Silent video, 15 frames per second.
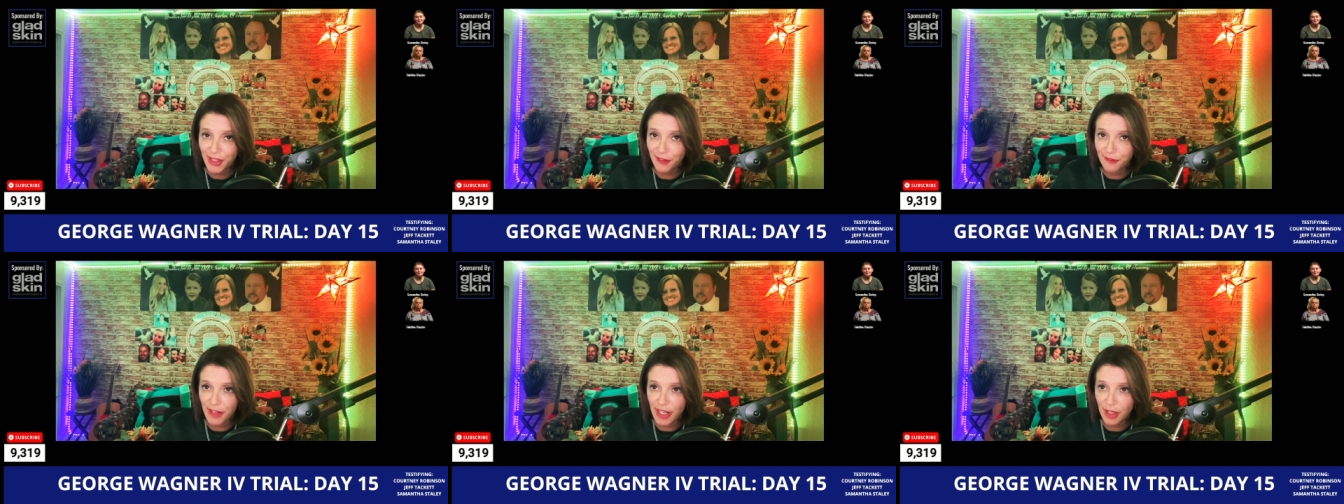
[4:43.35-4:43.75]

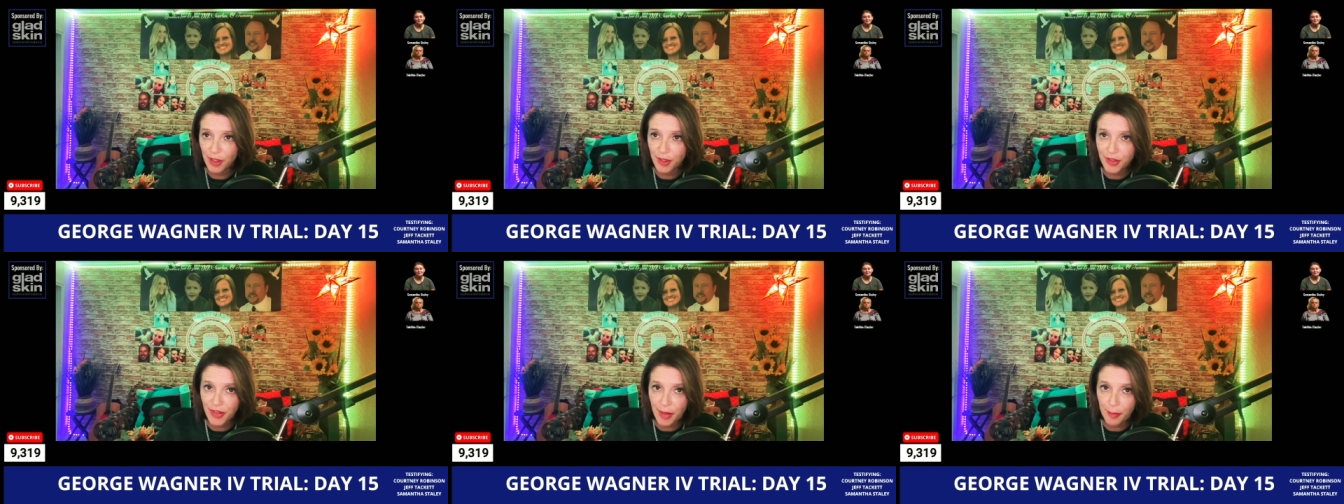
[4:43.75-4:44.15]
their
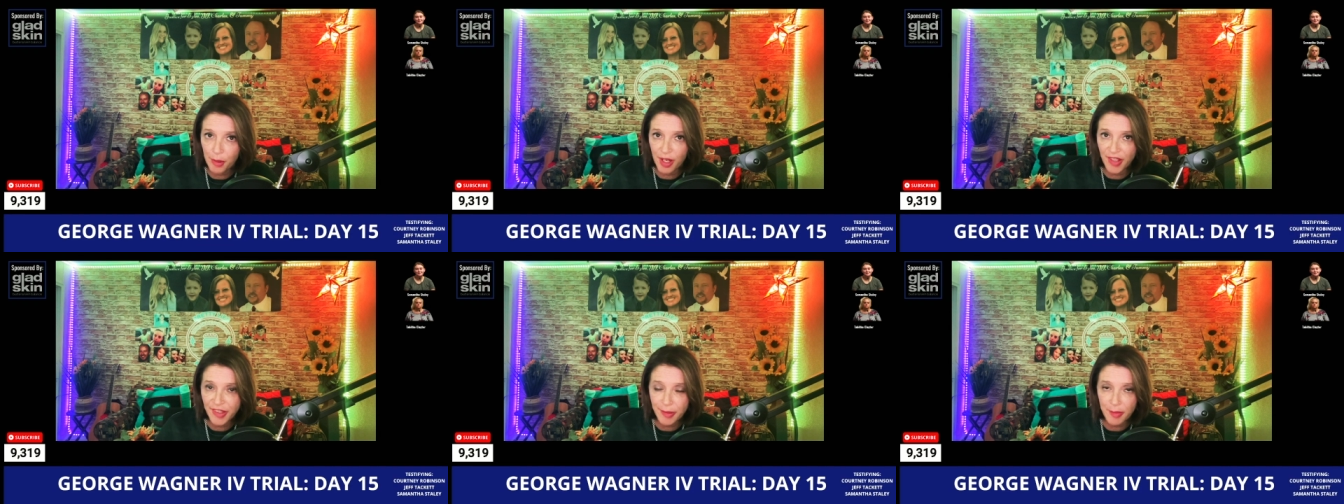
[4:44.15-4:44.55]
fingers and
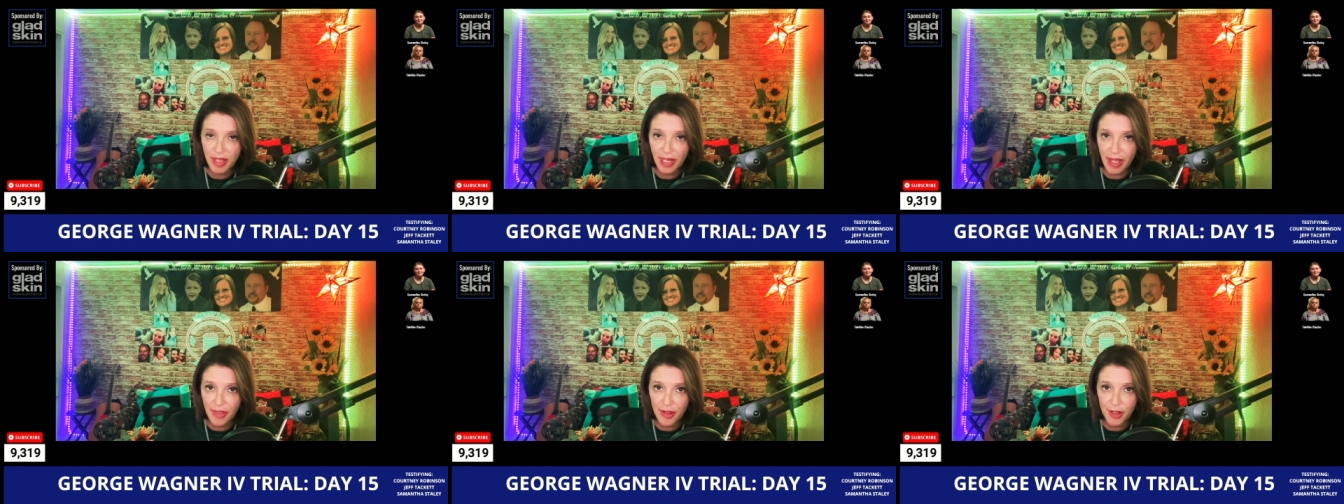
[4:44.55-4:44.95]
pressed them
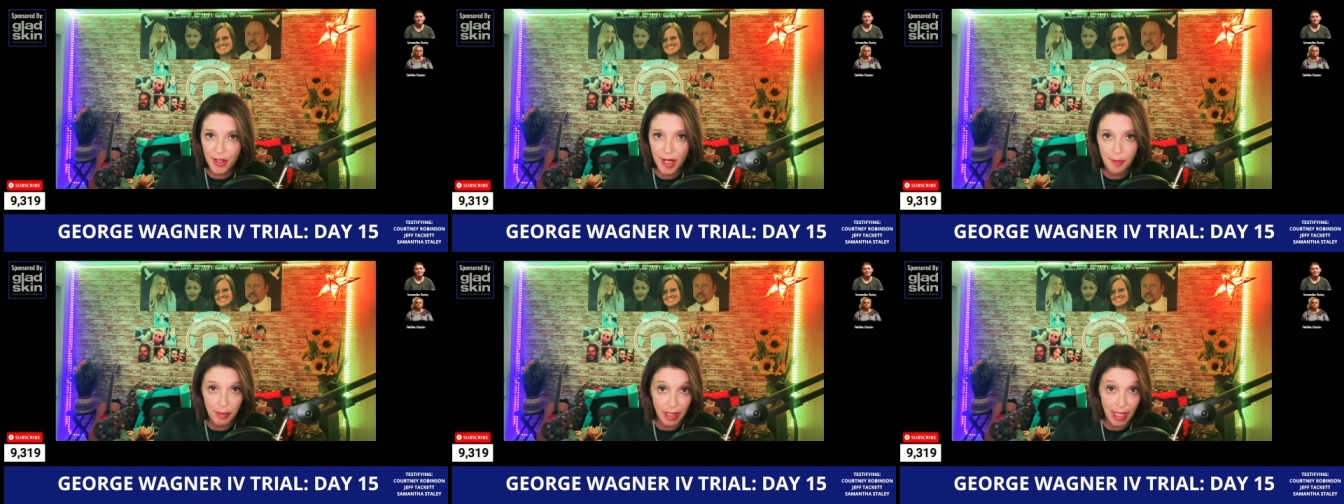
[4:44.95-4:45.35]
together
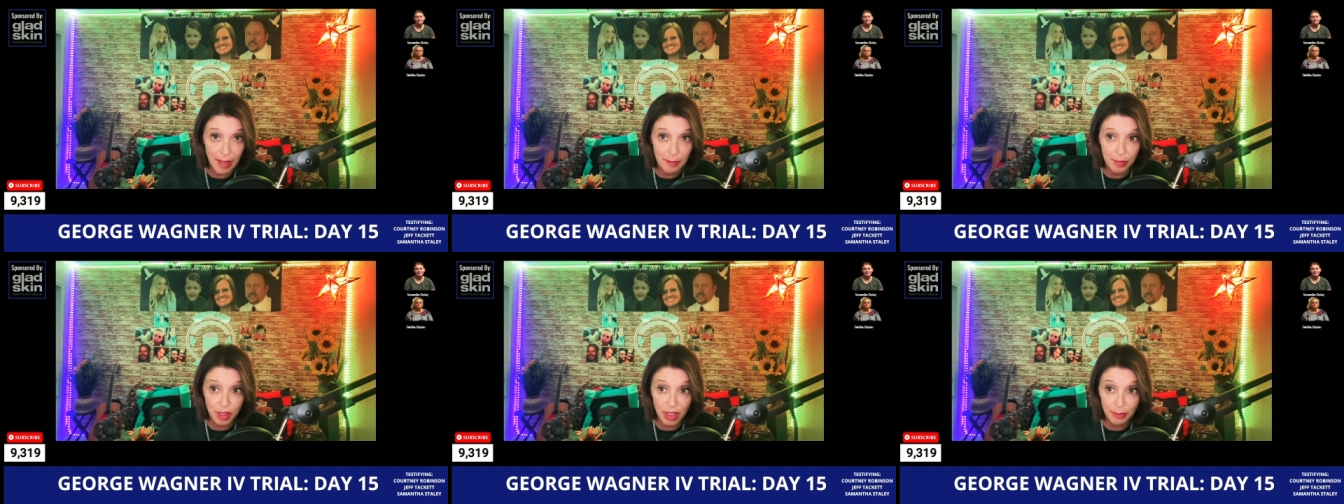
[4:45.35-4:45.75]
and
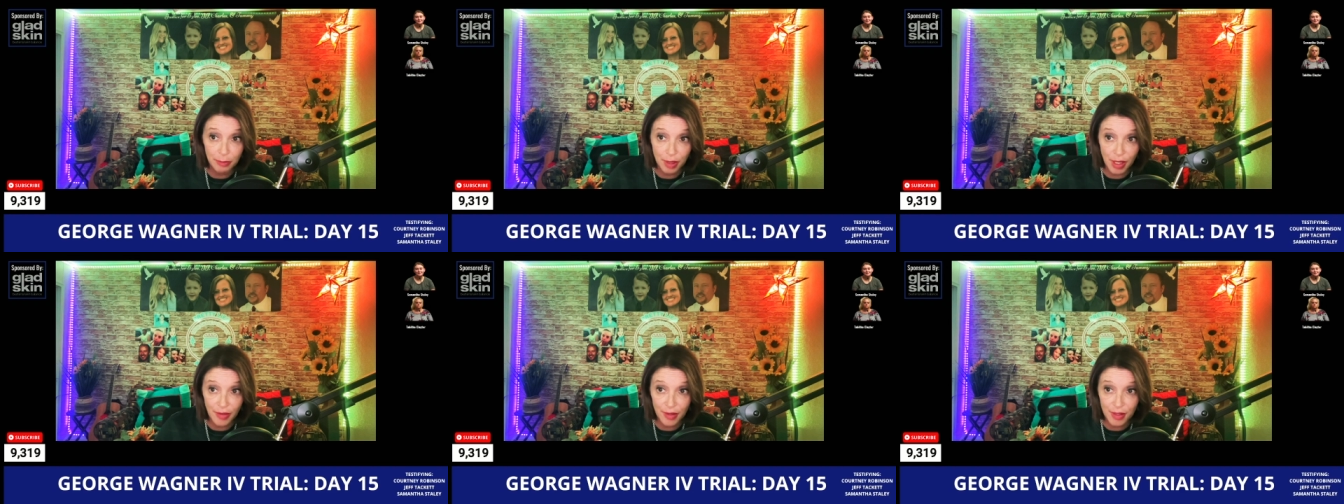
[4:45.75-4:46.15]
became blood
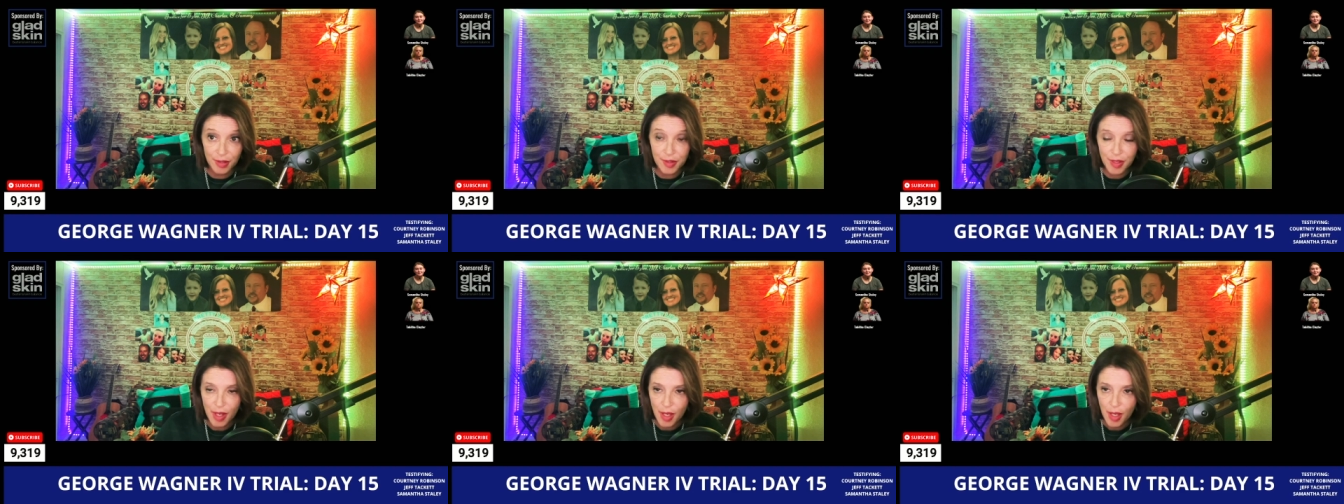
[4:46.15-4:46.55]
brothers.